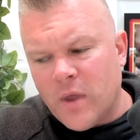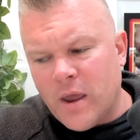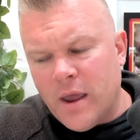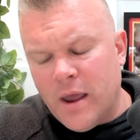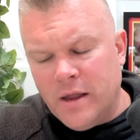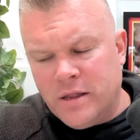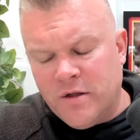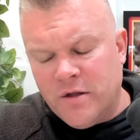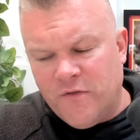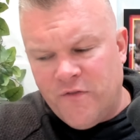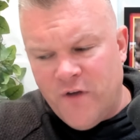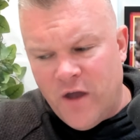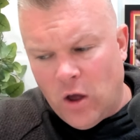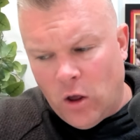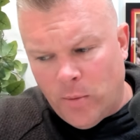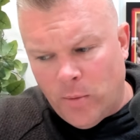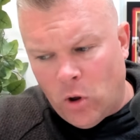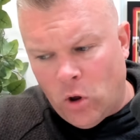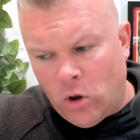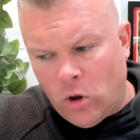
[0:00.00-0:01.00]
is
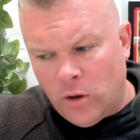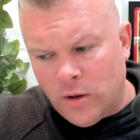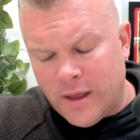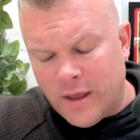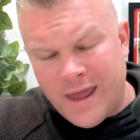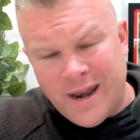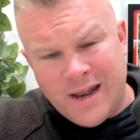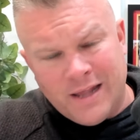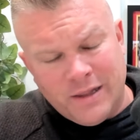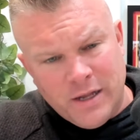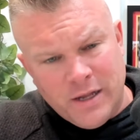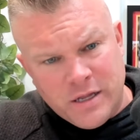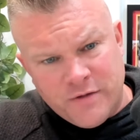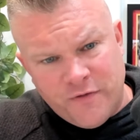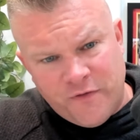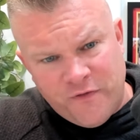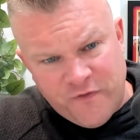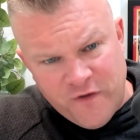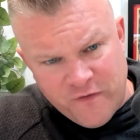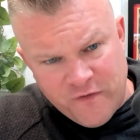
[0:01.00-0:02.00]
available in at least
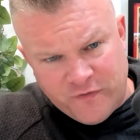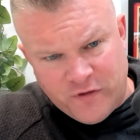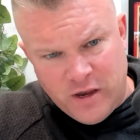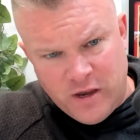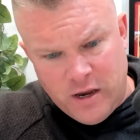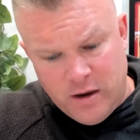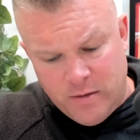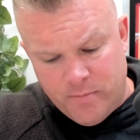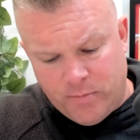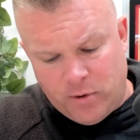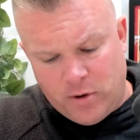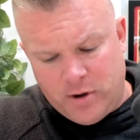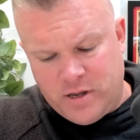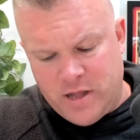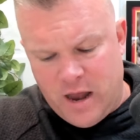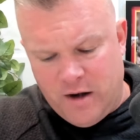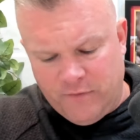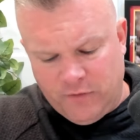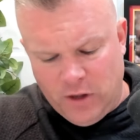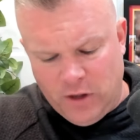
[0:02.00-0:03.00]

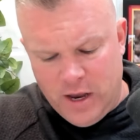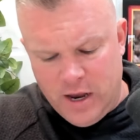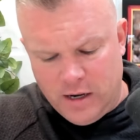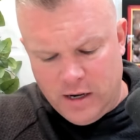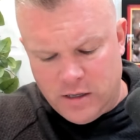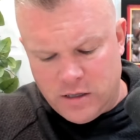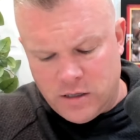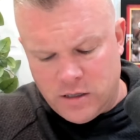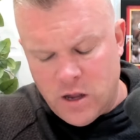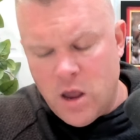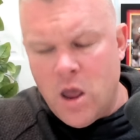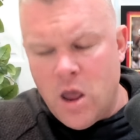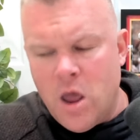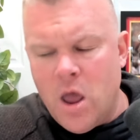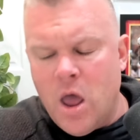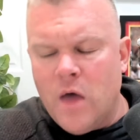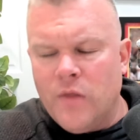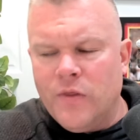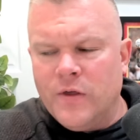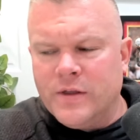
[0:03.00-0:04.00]
50% of leagues.
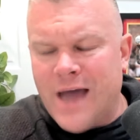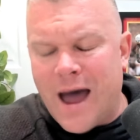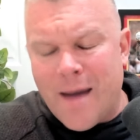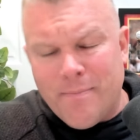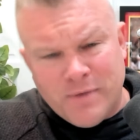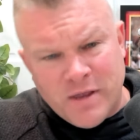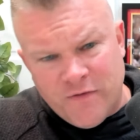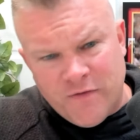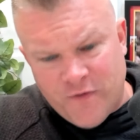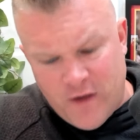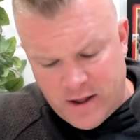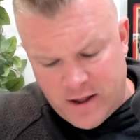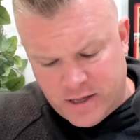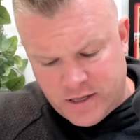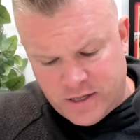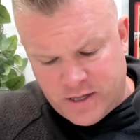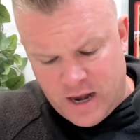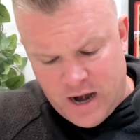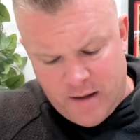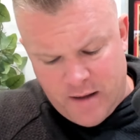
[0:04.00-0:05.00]
The top defense
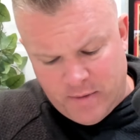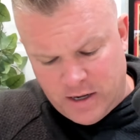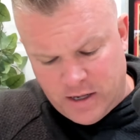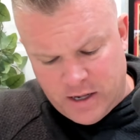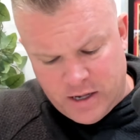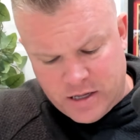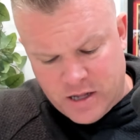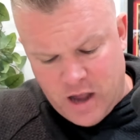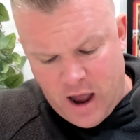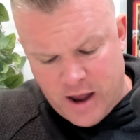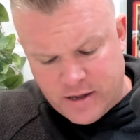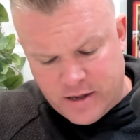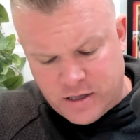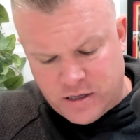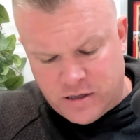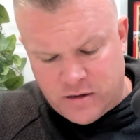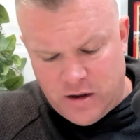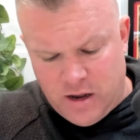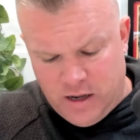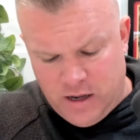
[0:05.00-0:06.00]
that I'm going to
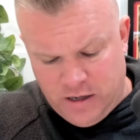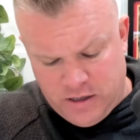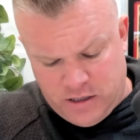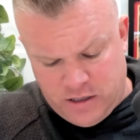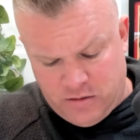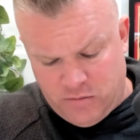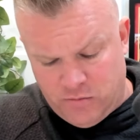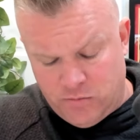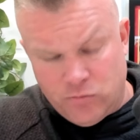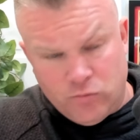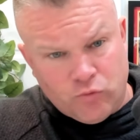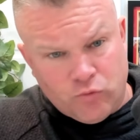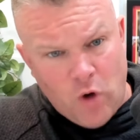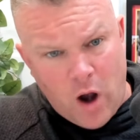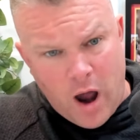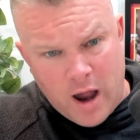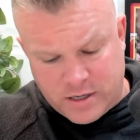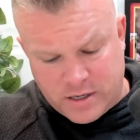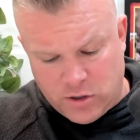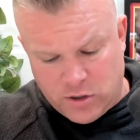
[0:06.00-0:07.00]
discuss is
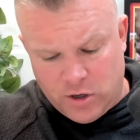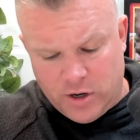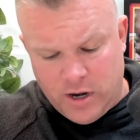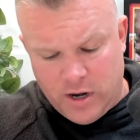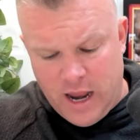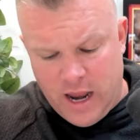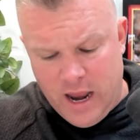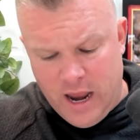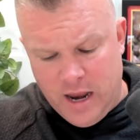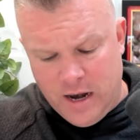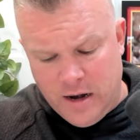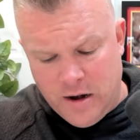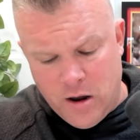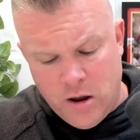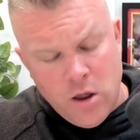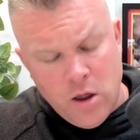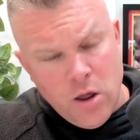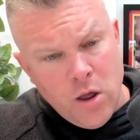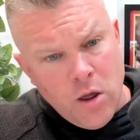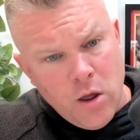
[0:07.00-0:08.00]
rostered in
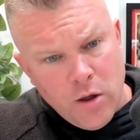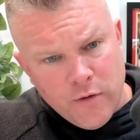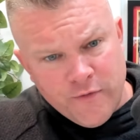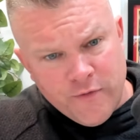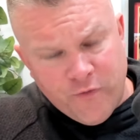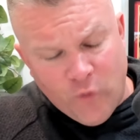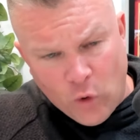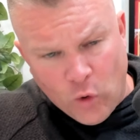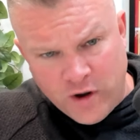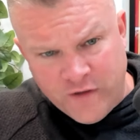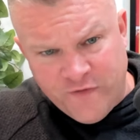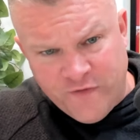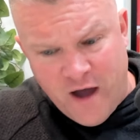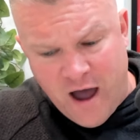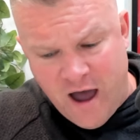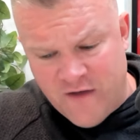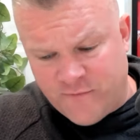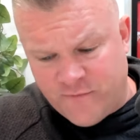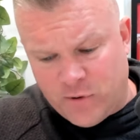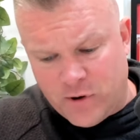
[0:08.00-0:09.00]

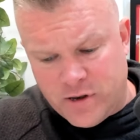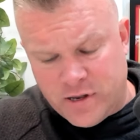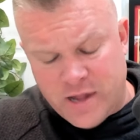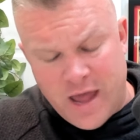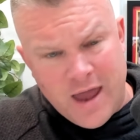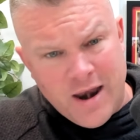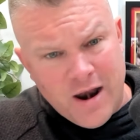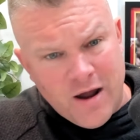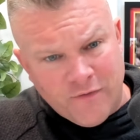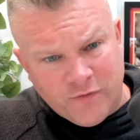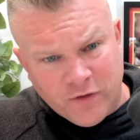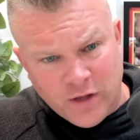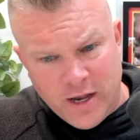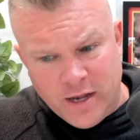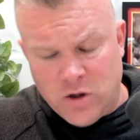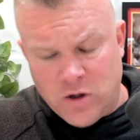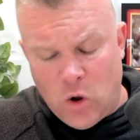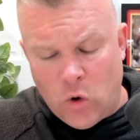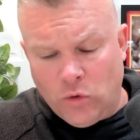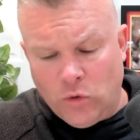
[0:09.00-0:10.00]
45% of
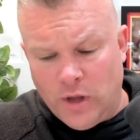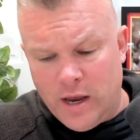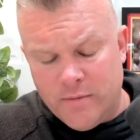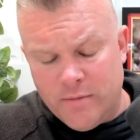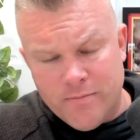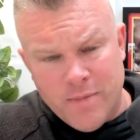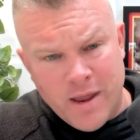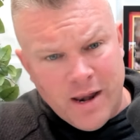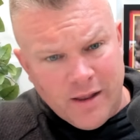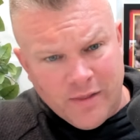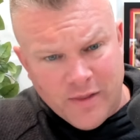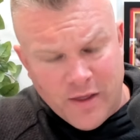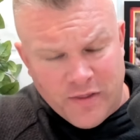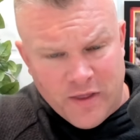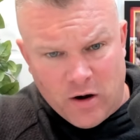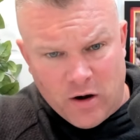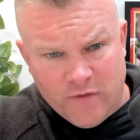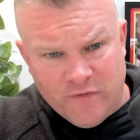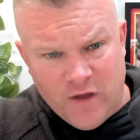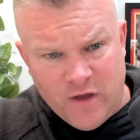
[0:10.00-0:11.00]
leagues only, meaning that
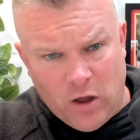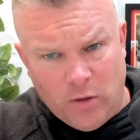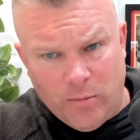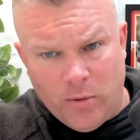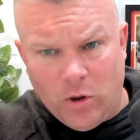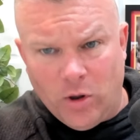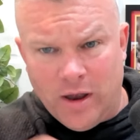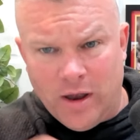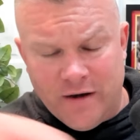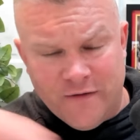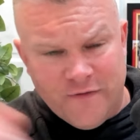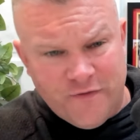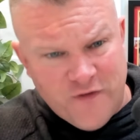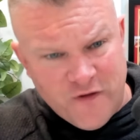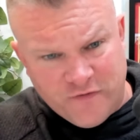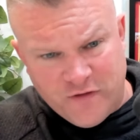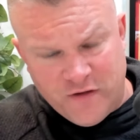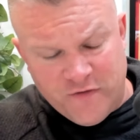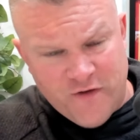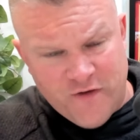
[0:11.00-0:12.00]
they're available in
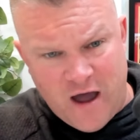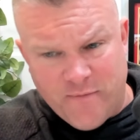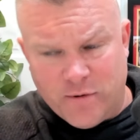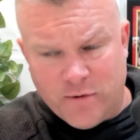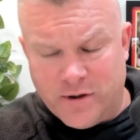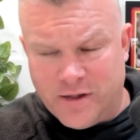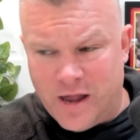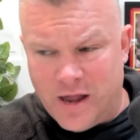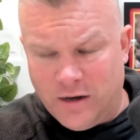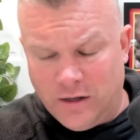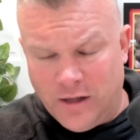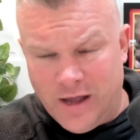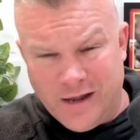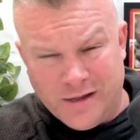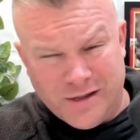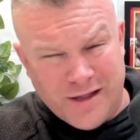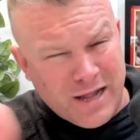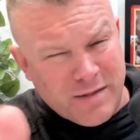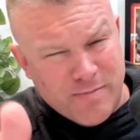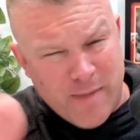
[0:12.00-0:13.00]
55% of leagues.
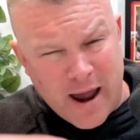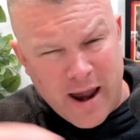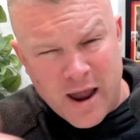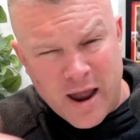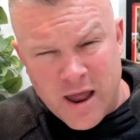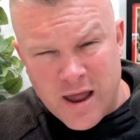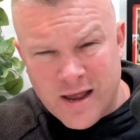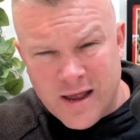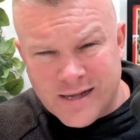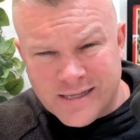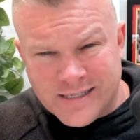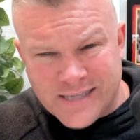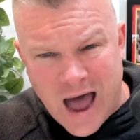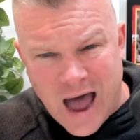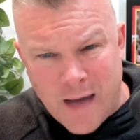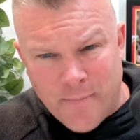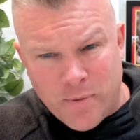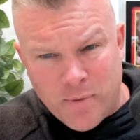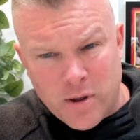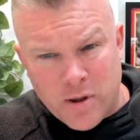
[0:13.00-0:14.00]
And that's my
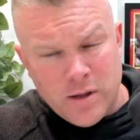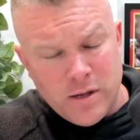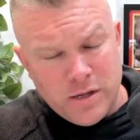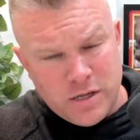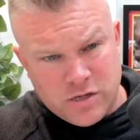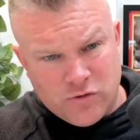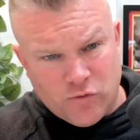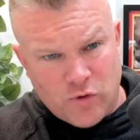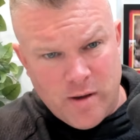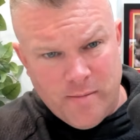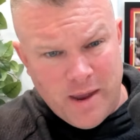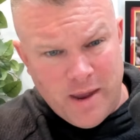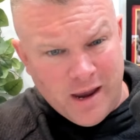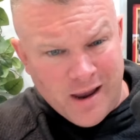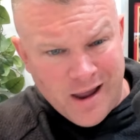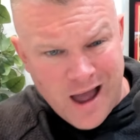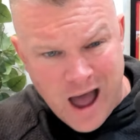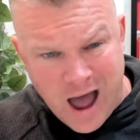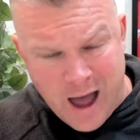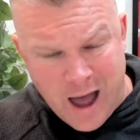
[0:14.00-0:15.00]
top
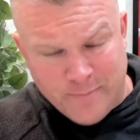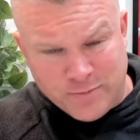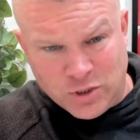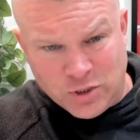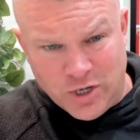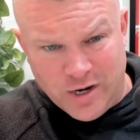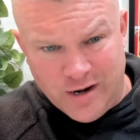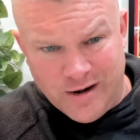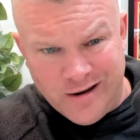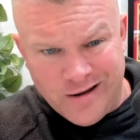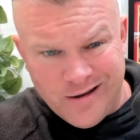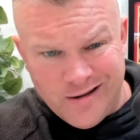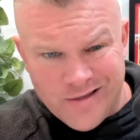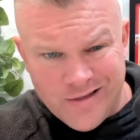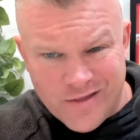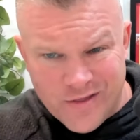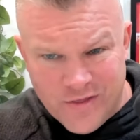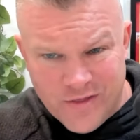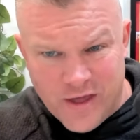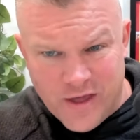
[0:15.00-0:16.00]
streaming option
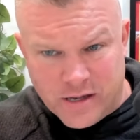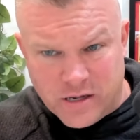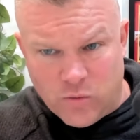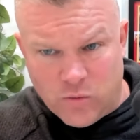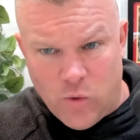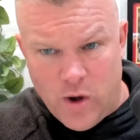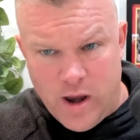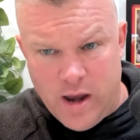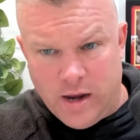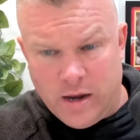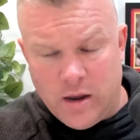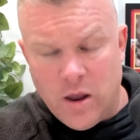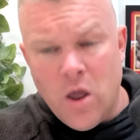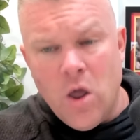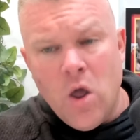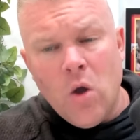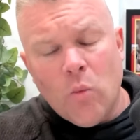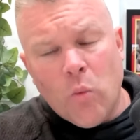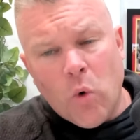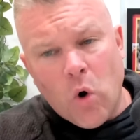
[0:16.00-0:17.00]
this week.
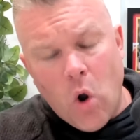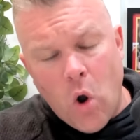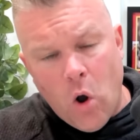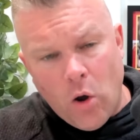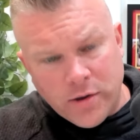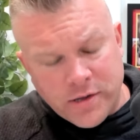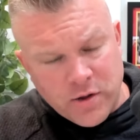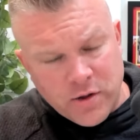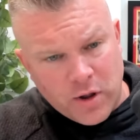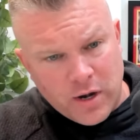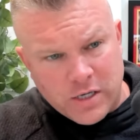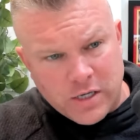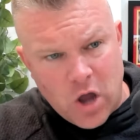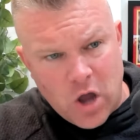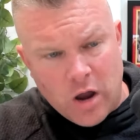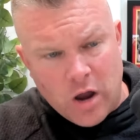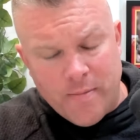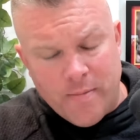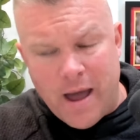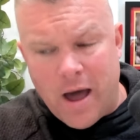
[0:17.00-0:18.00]
We're also going to
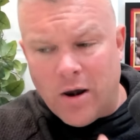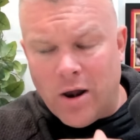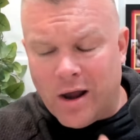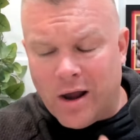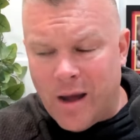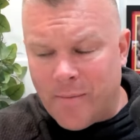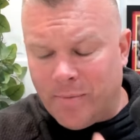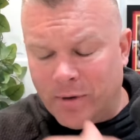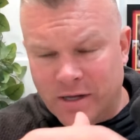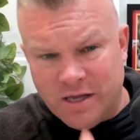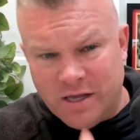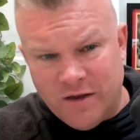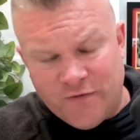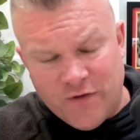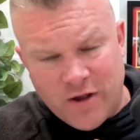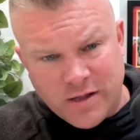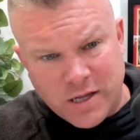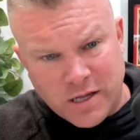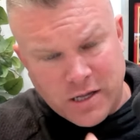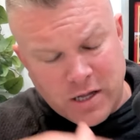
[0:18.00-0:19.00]
talk about a couple of
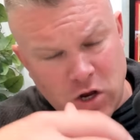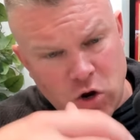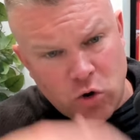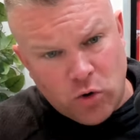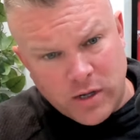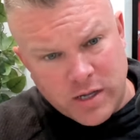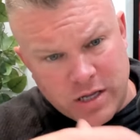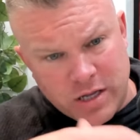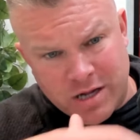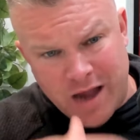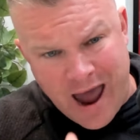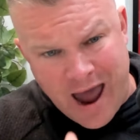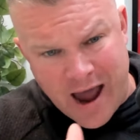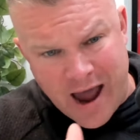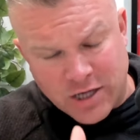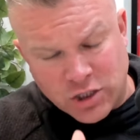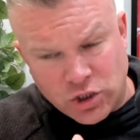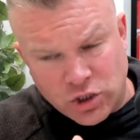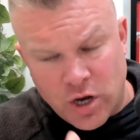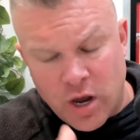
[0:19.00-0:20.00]
defenses that you can
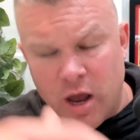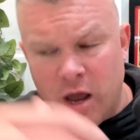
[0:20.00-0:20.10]
stash